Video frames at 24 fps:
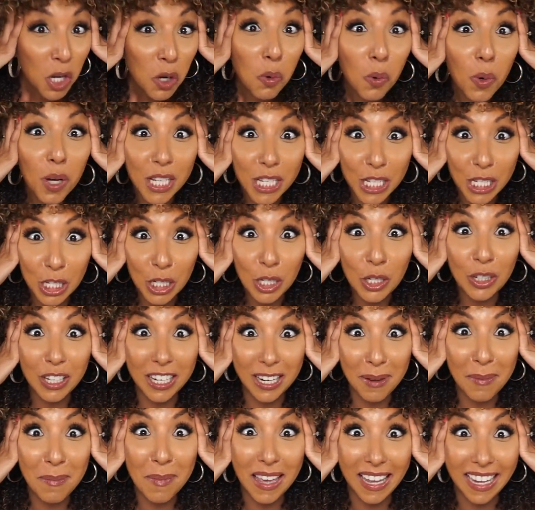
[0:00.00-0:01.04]
was
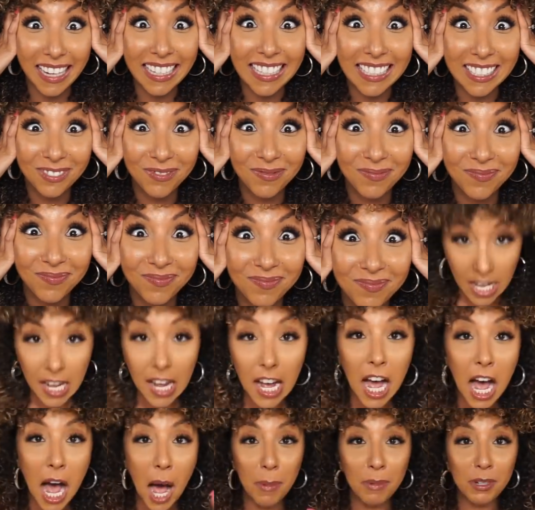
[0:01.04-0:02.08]
screaming.
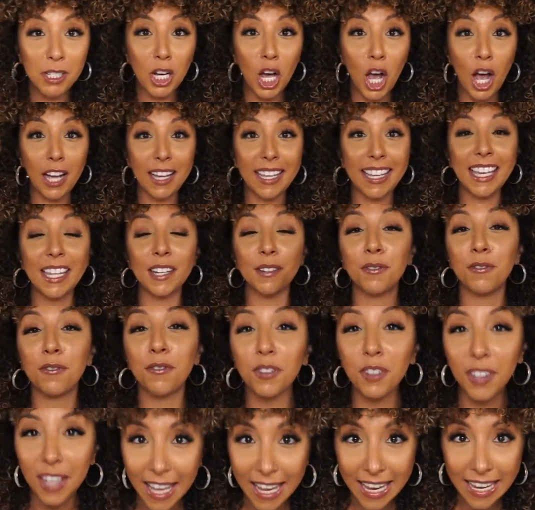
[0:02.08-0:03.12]
I'm talking
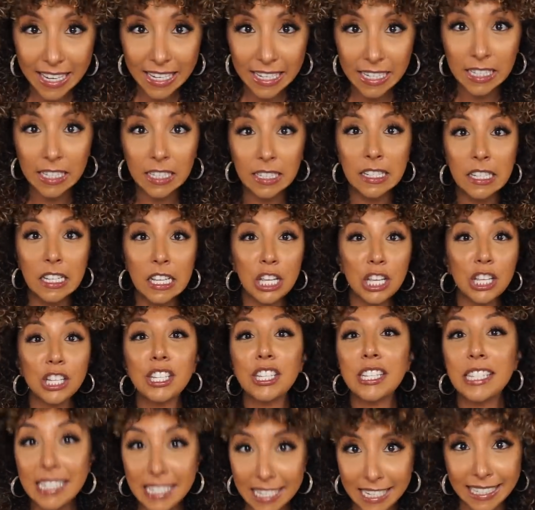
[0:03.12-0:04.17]
flake
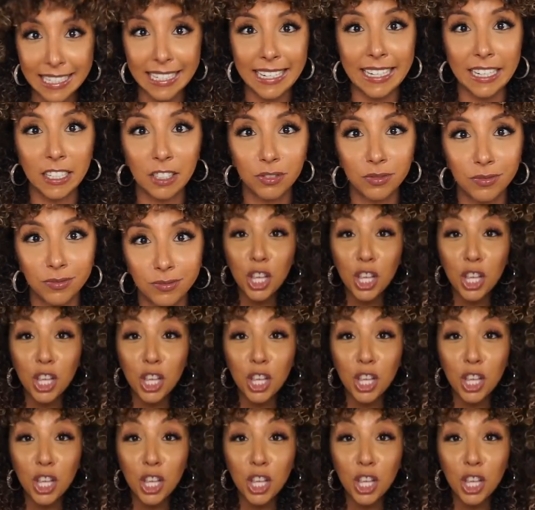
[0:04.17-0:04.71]
city.